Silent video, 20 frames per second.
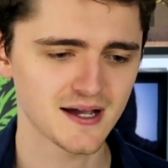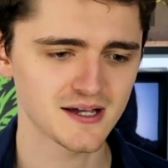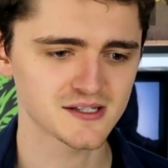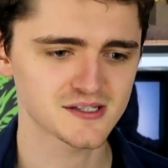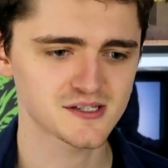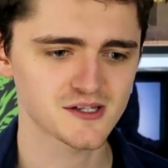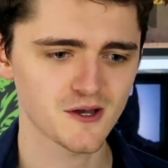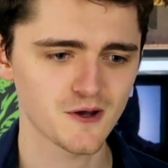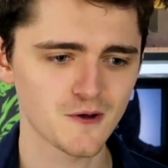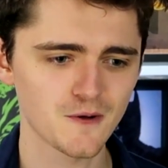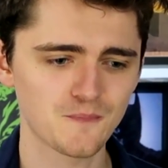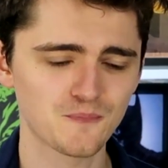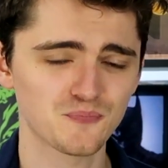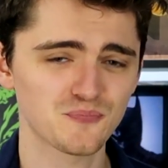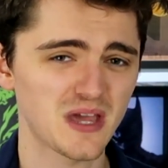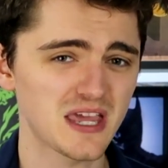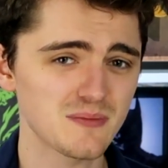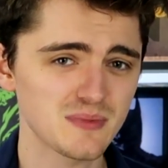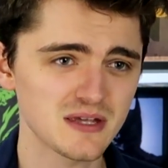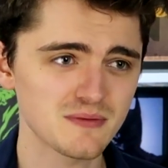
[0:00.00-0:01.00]
So
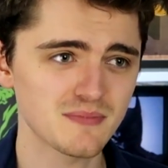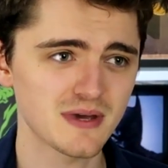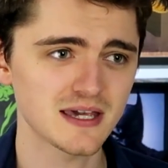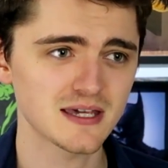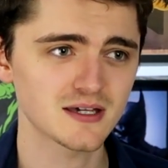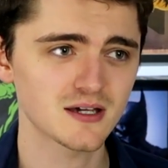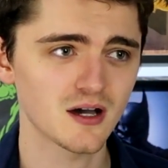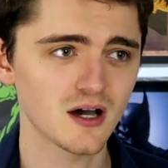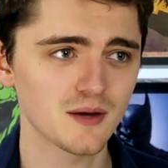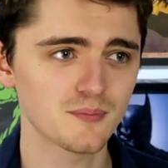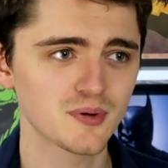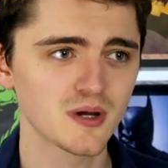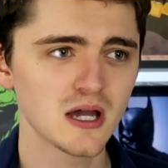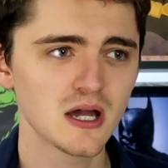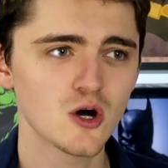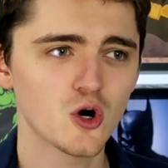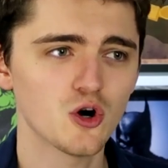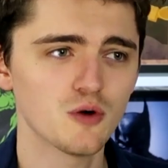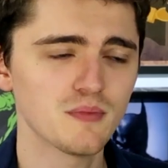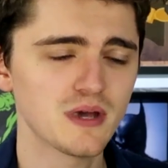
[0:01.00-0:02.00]
maybe makeup,
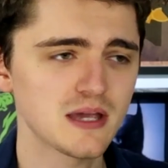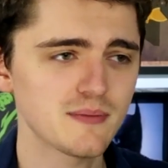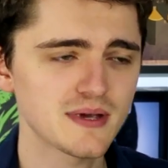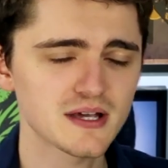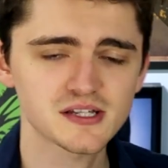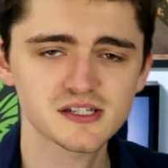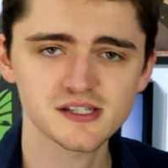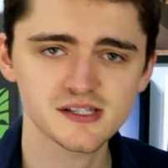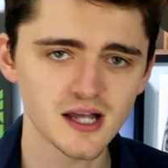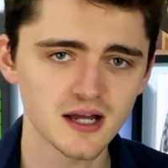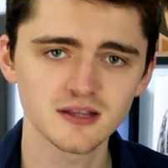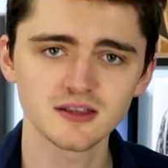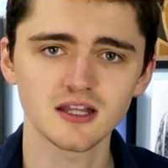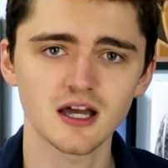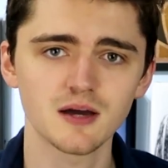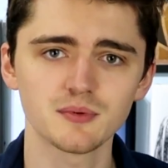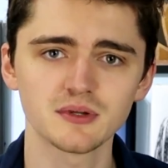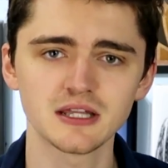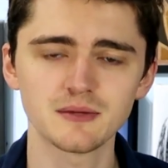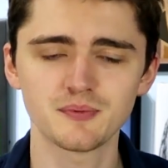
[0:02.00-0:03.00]
or maybe a stunt
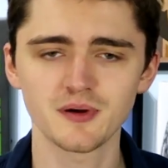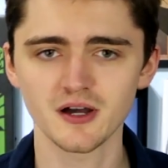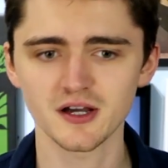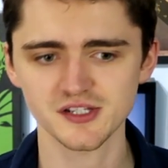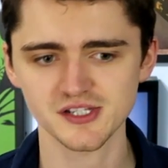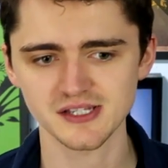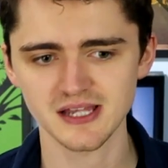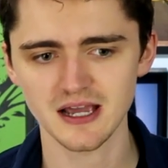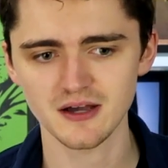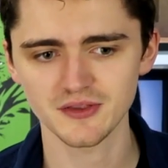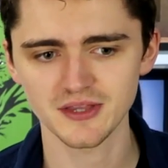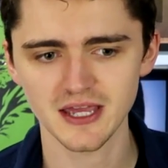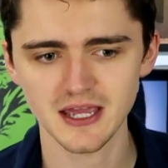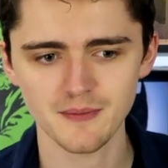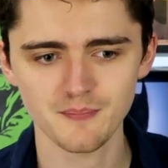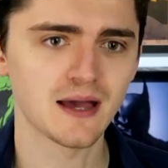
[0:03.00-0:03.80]
doubly person out there.